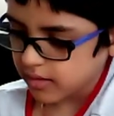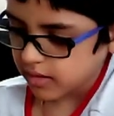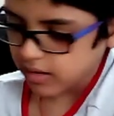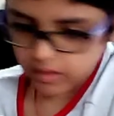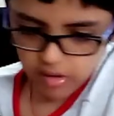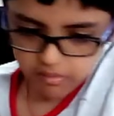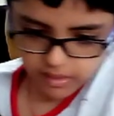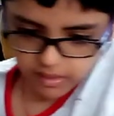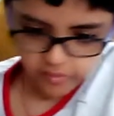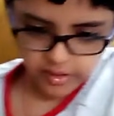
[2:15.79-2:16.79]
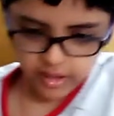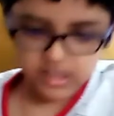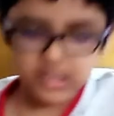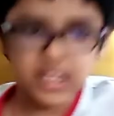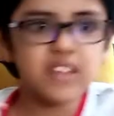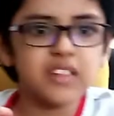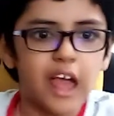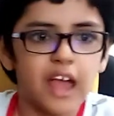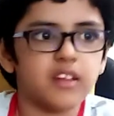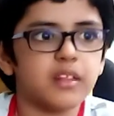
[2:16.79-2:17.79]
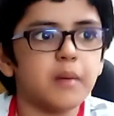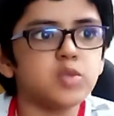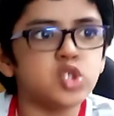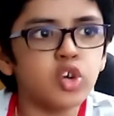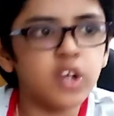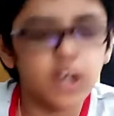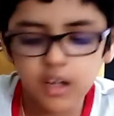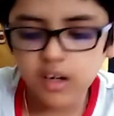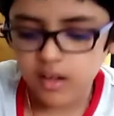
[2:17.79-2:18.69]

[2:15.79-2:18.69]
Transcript: Now my friends, let's add some sugar